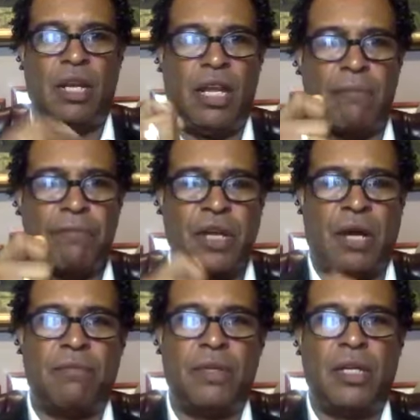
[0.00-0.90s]
Lump
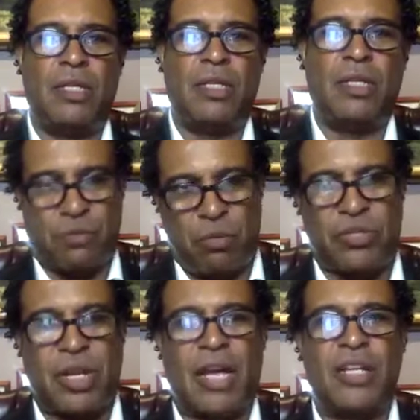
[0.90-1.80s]
sum. That's
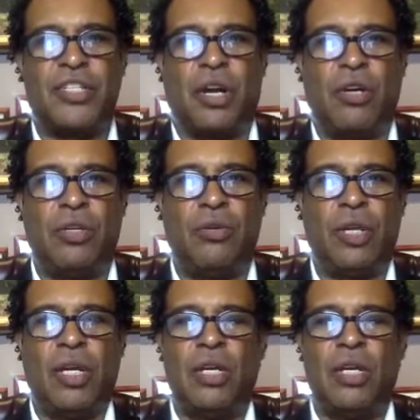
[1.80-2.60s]
what we're trying to show you.